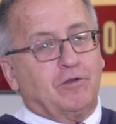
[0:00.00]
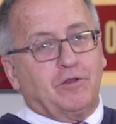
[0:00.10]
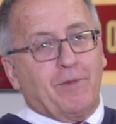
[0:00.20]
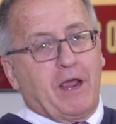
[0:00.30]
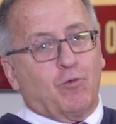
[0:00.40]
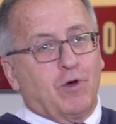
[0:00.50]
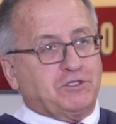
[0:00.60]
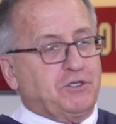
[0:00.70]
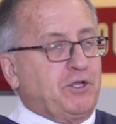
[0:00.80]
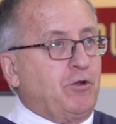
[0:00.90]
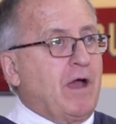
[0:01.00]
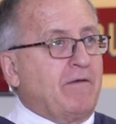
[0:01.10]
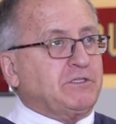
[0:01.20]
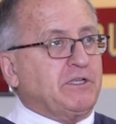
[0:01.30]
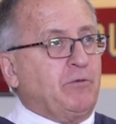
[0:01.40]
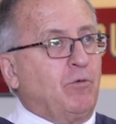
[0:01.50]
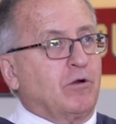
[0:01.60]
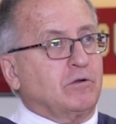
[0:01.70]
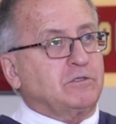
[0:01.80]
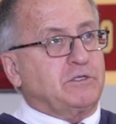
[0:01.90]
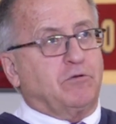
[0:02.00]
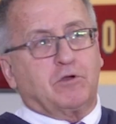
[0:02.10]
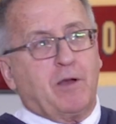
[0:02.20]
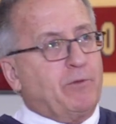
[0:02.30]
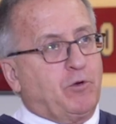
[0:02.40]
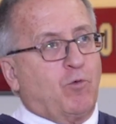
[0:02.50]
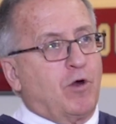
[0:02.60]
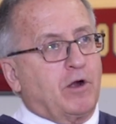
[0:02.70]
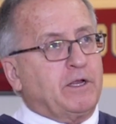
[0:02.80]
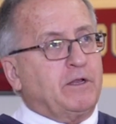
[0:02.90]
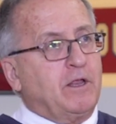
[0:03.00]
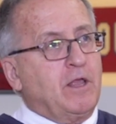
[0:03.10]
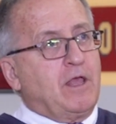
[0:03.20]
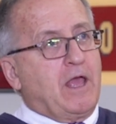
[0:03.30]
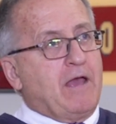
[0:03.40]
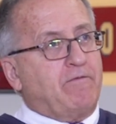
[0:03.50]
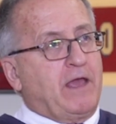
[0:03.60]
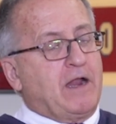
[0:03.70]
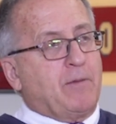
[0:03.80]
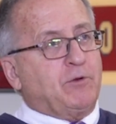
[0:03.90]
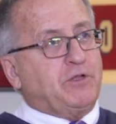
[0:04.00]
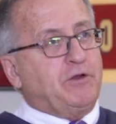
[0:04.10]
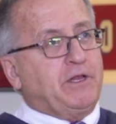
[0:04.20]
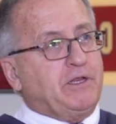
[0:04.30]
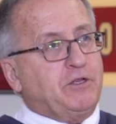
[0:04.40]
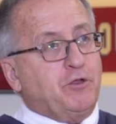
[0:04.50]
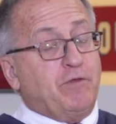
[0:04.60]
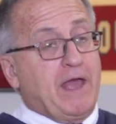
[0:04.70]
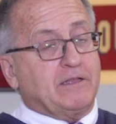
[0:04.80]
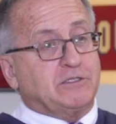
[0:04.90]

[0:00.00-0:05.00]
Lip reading: no matter what you do, obviously we're still coming to work and have that opportunity to do that.